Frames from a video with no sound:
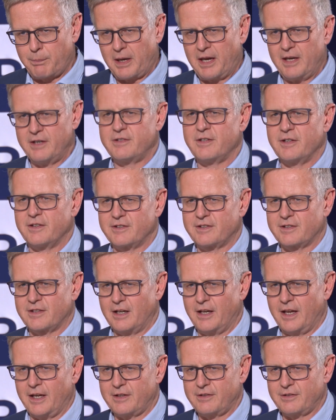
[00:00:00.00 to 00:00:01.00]
patient
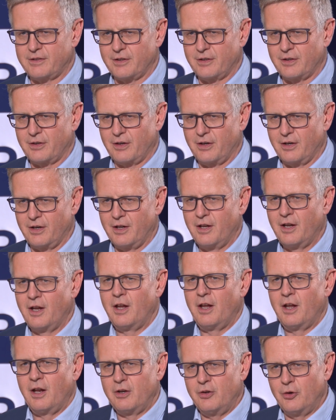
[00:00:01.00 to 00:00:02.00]
selection
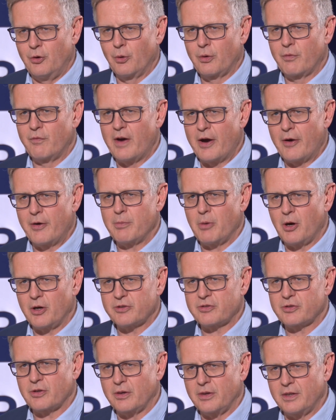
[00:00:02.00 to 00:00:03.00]
look very
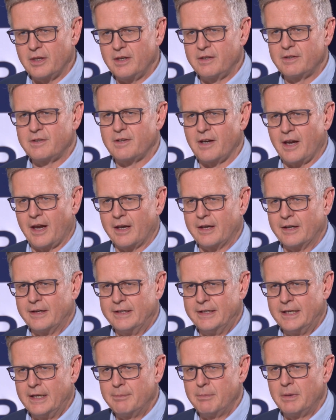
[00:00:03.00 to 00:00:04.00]
much on this
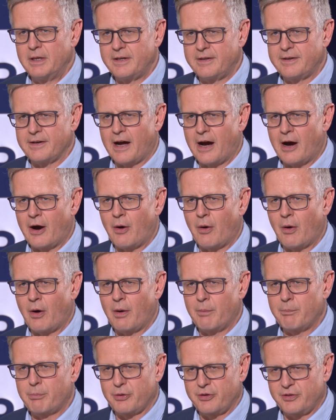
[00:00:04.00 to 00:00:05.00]
and limit
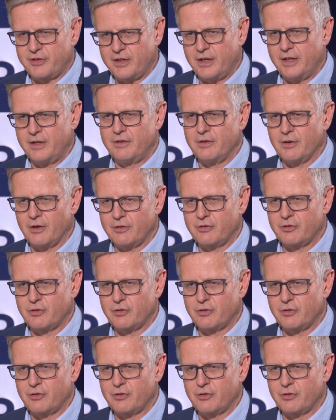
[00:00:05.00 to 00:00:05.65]
our procedure